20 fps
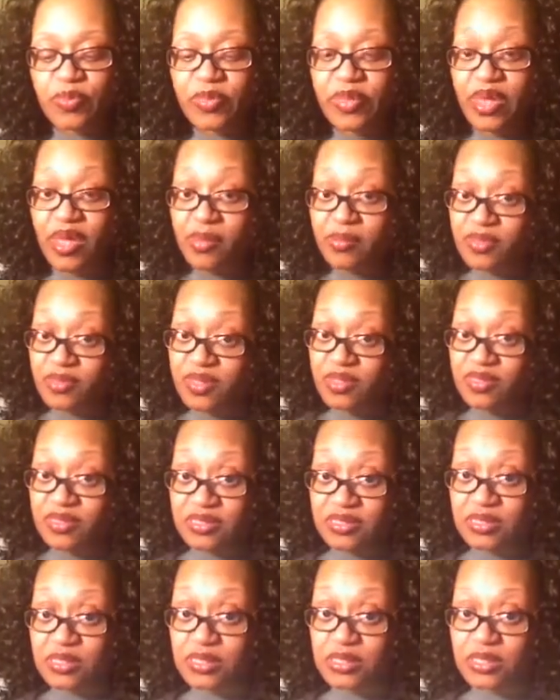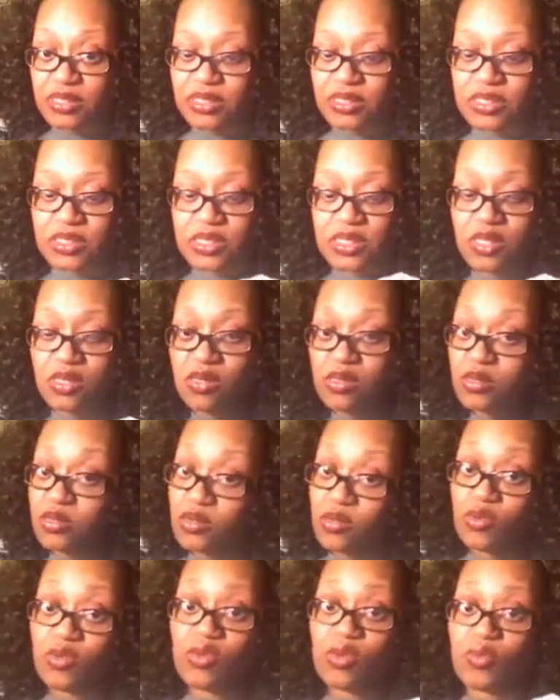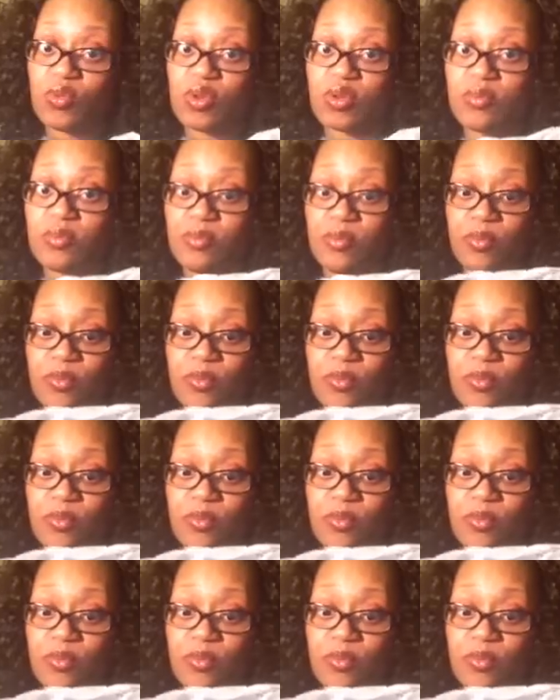you have to take this easy. You don't want